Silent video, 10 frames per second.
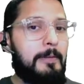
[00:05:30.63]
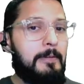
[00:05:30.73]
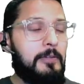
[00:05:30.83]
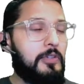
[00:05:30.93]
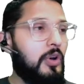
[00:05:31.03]

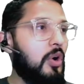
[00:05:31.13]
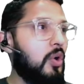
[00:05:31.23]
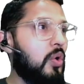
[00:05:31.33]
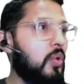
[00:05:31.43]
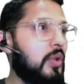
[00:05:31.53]

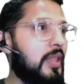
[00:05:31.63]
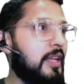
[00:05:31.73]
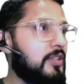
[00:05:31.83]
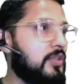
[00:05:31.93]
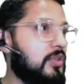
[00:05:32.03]
so
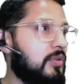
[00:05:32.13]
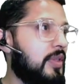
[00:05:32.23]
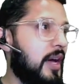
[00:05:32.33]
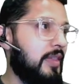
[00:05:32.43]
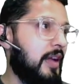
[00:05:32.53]
let's do
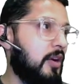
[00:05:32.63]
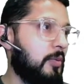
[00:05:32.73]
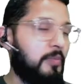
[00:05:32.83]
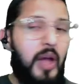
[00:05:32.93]
that now.